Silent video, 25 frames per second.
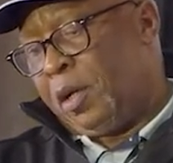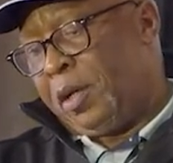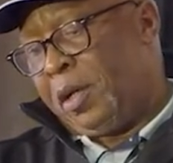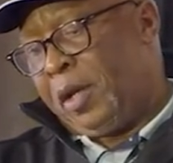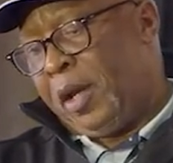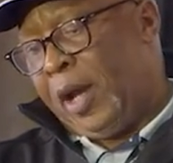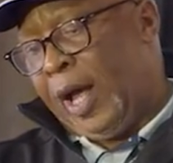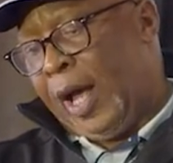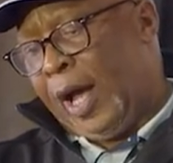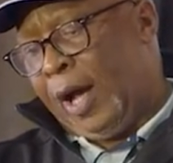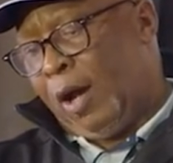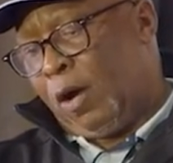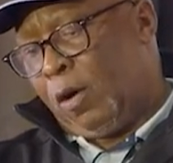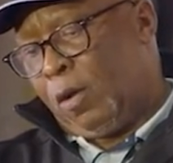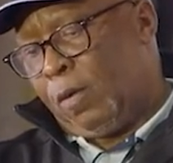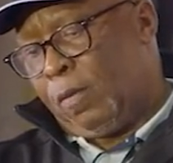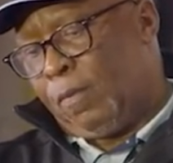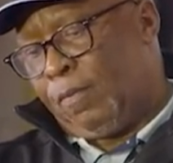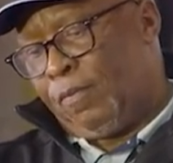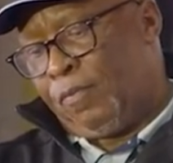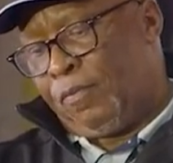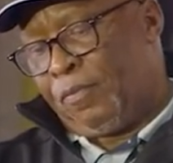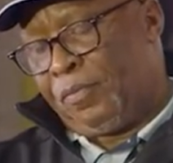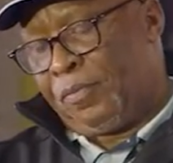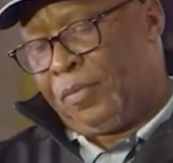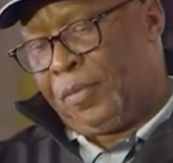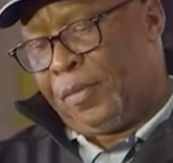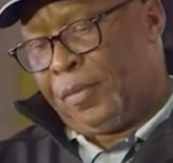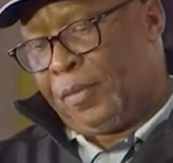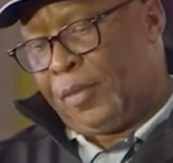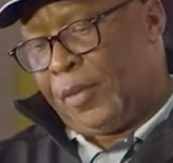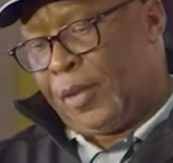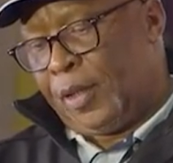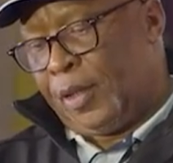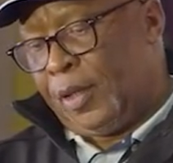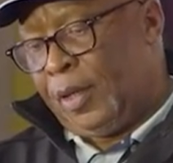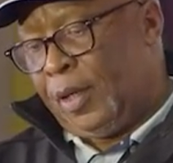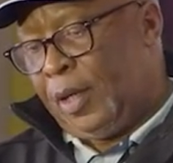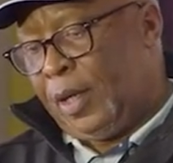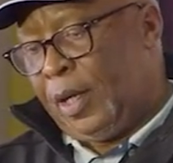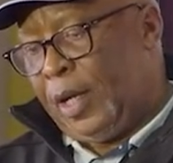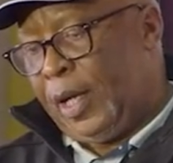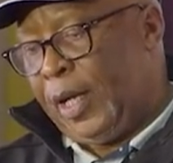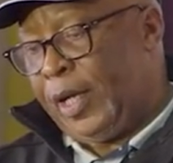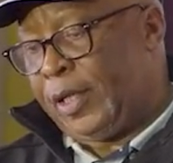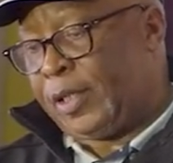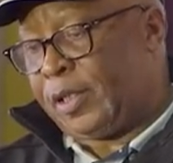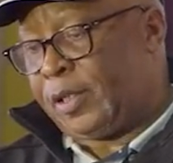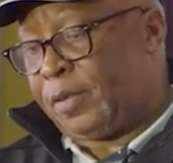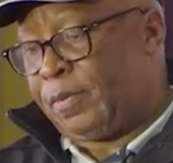Now,
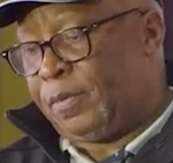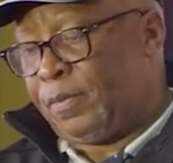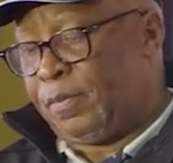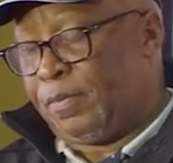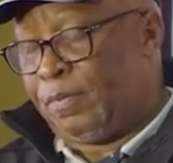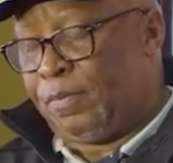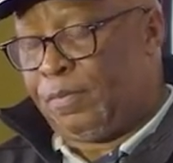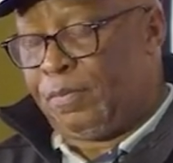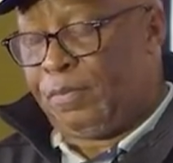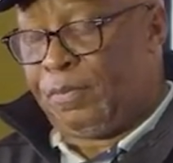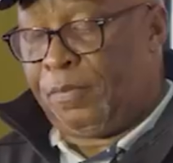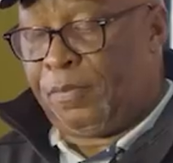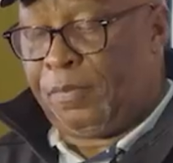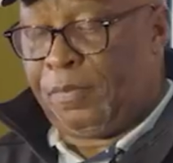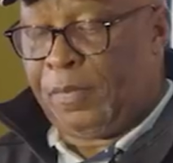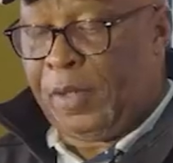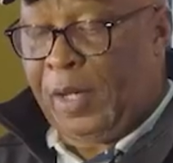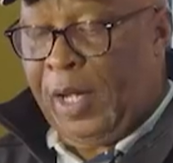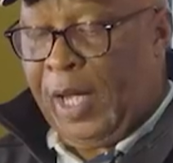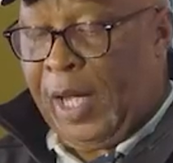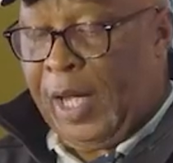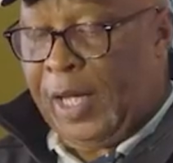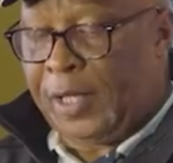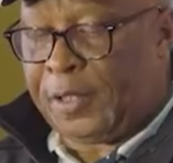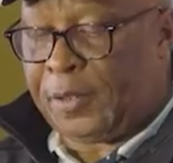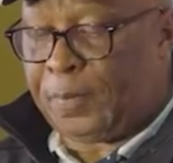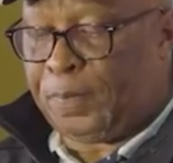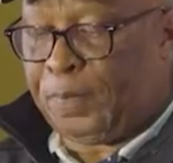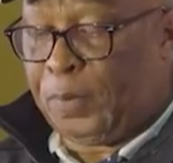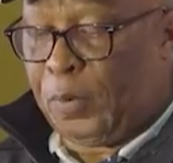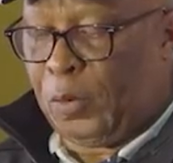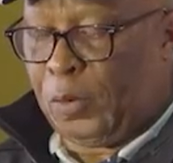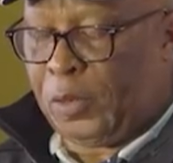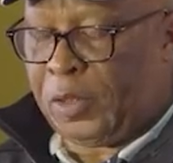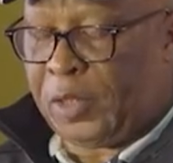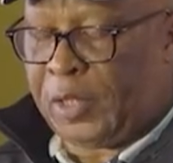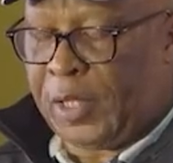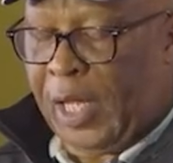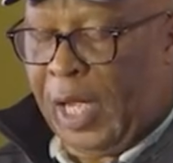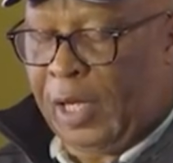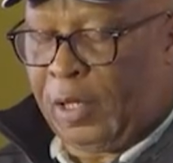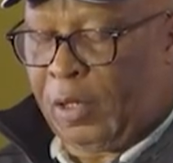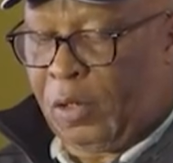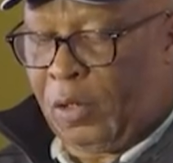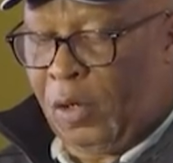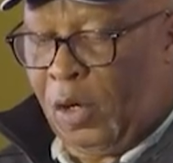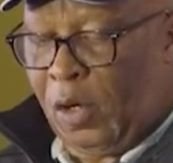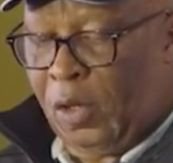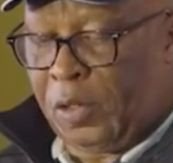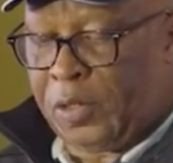let as put
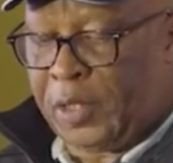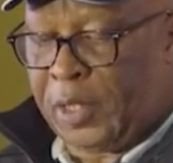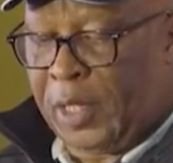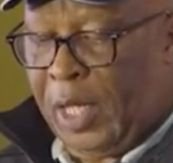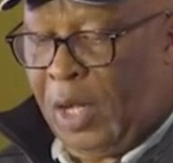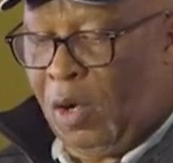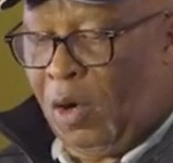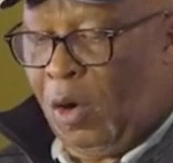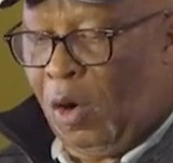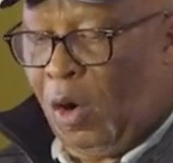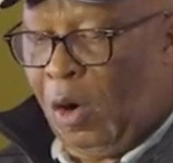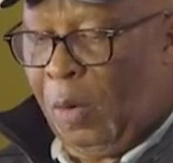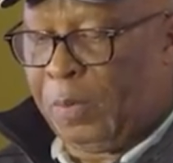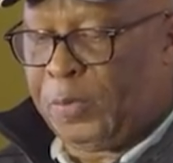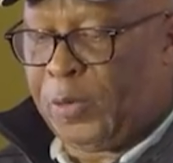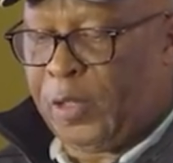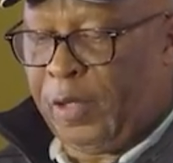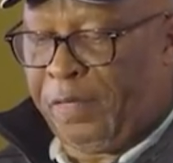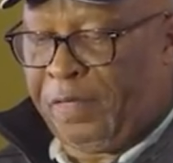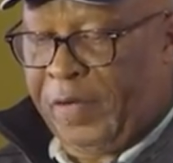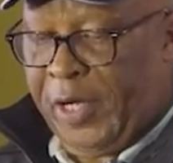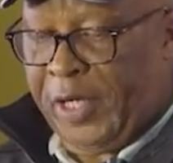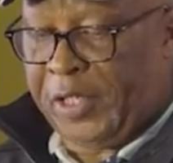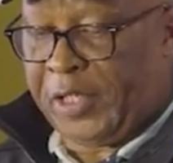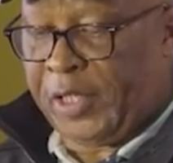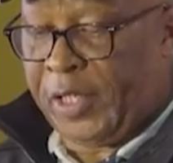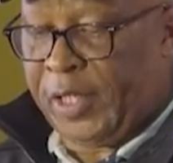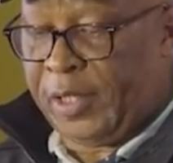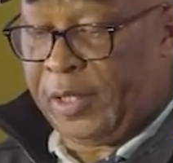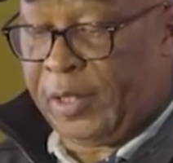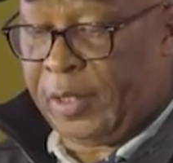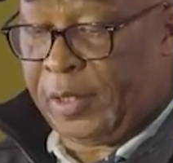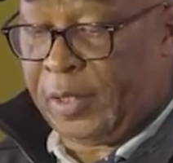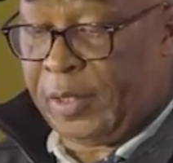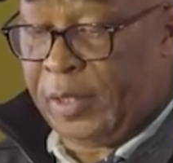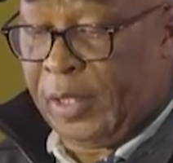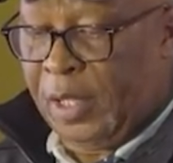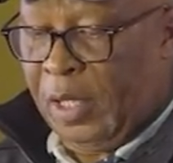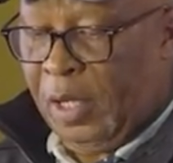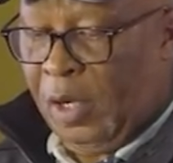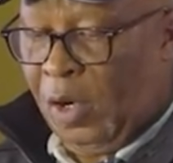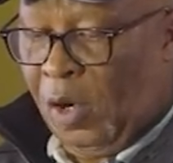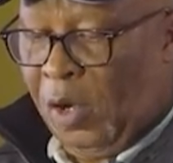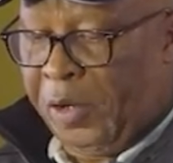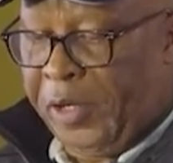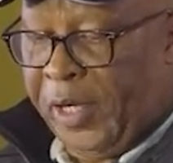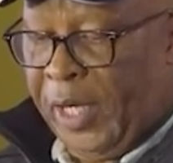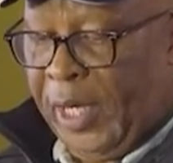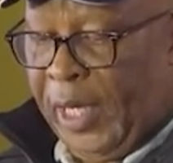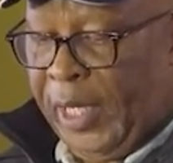across our observations
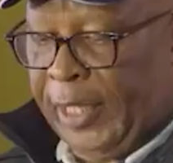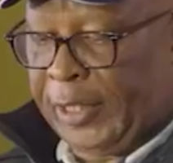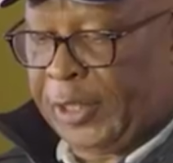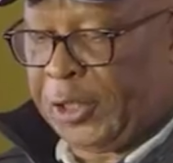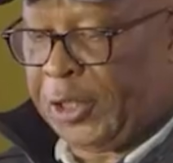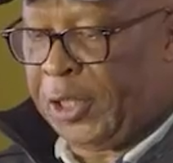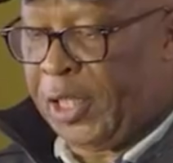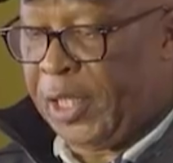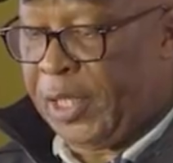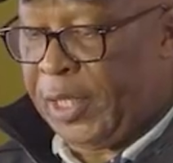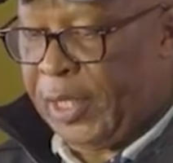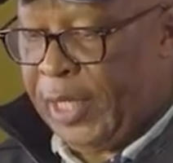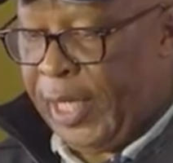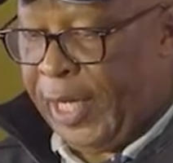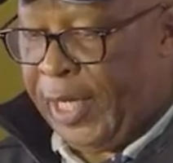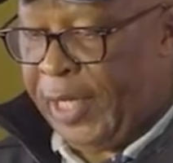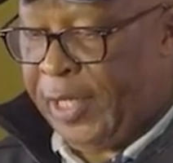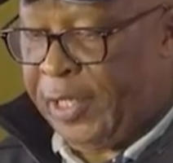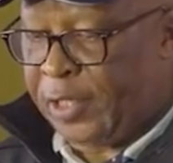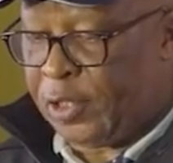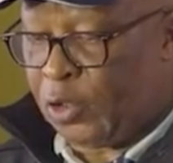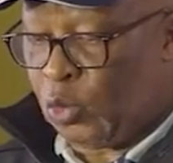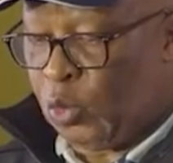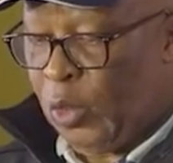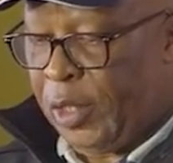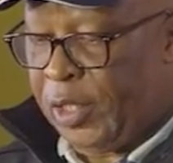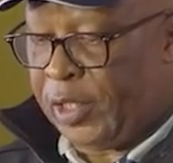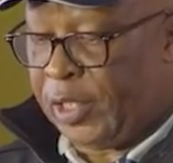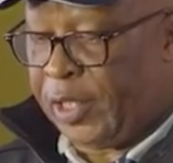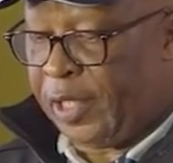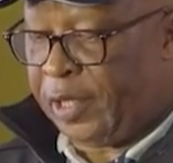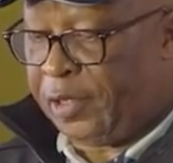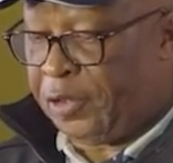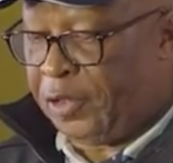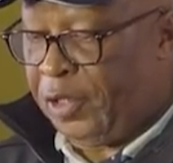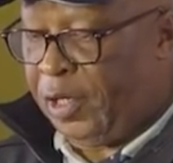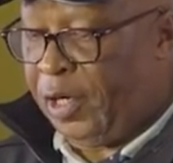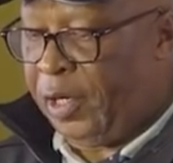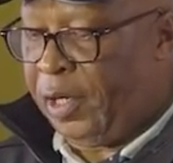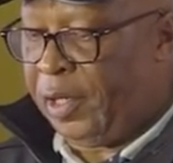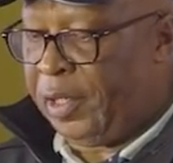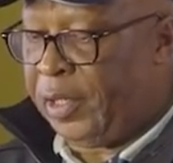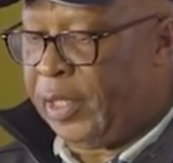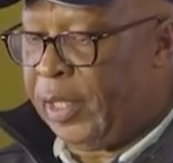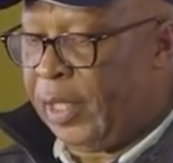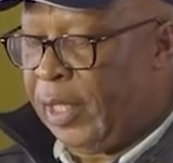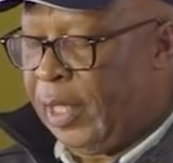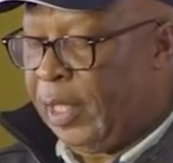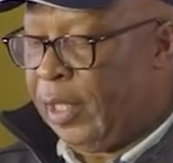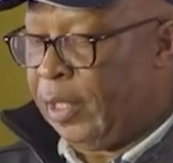on election days
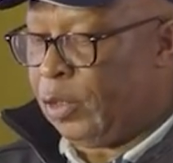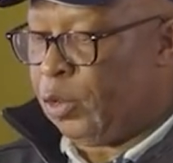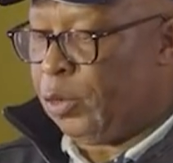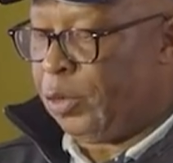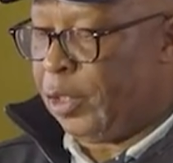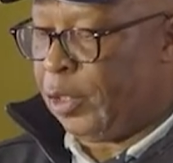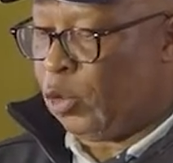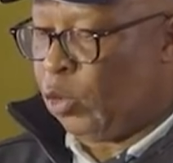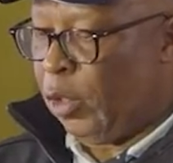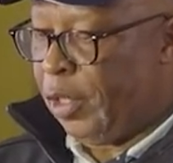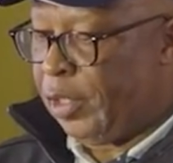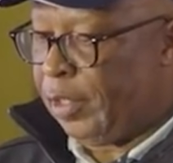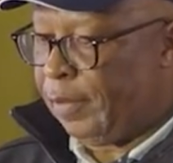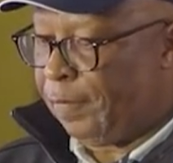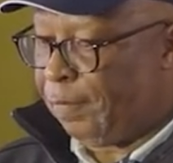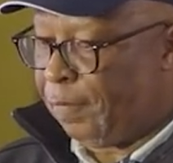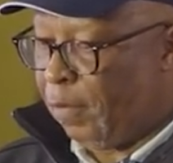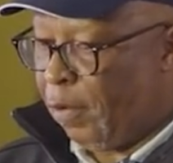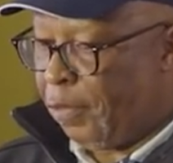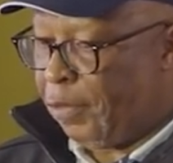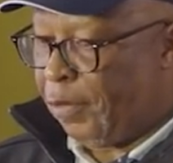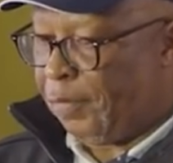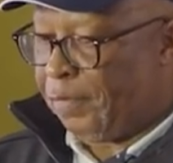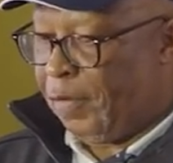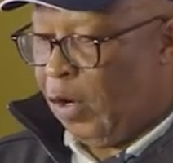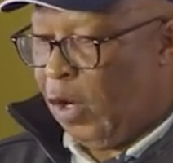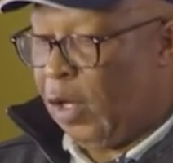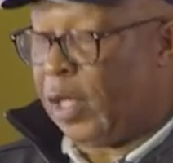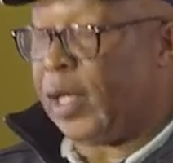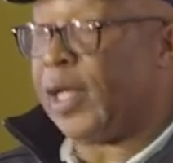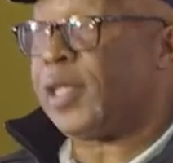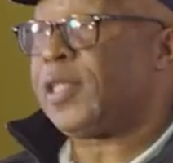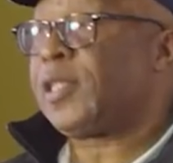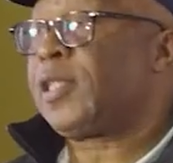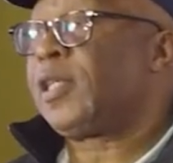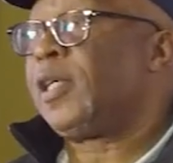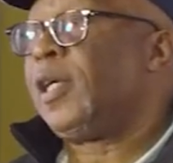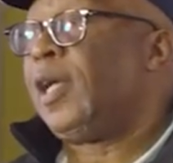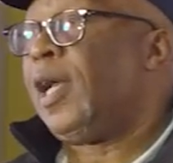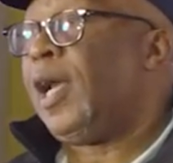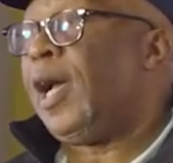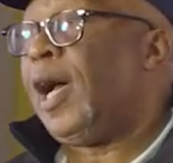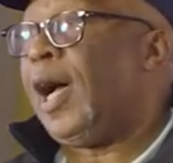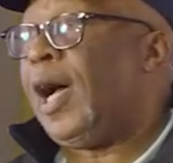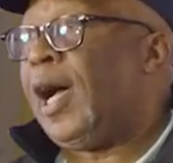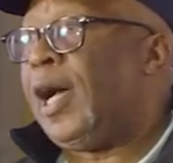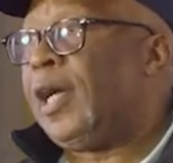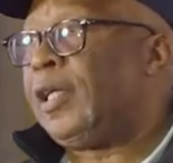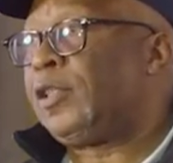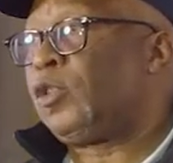23rd to the 24th of August
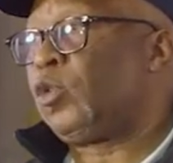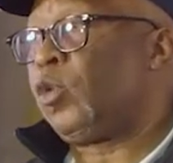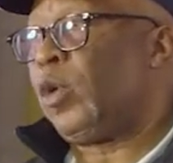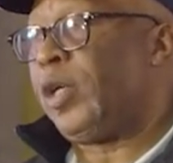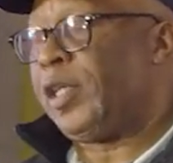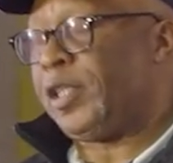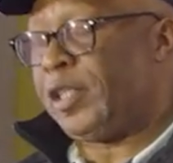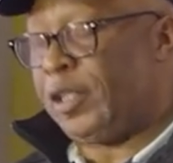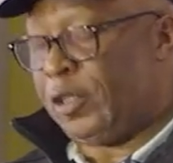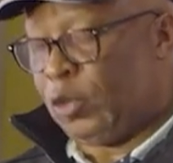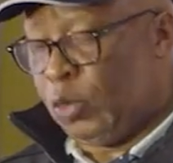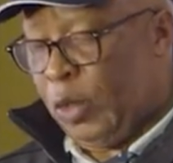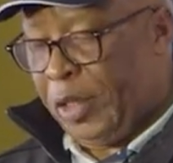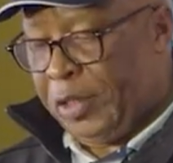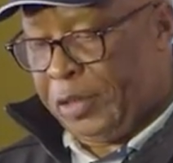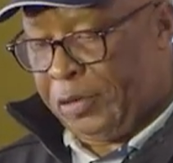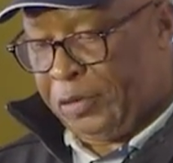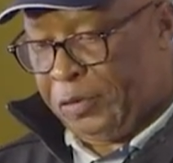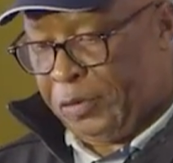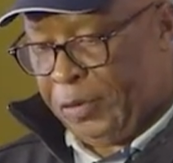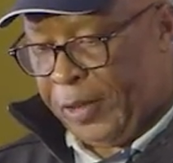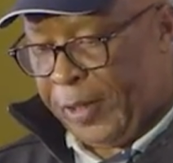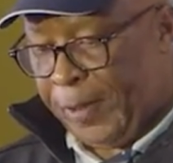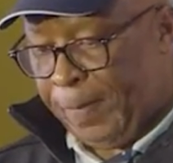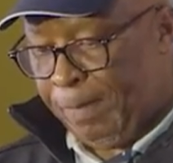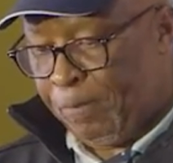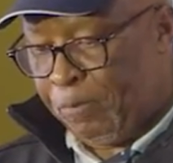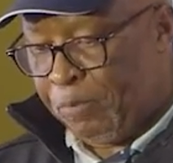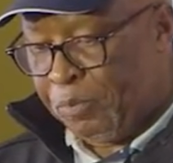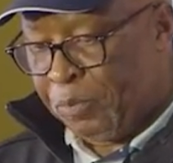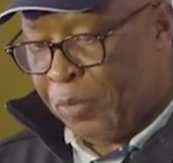uh, 2023.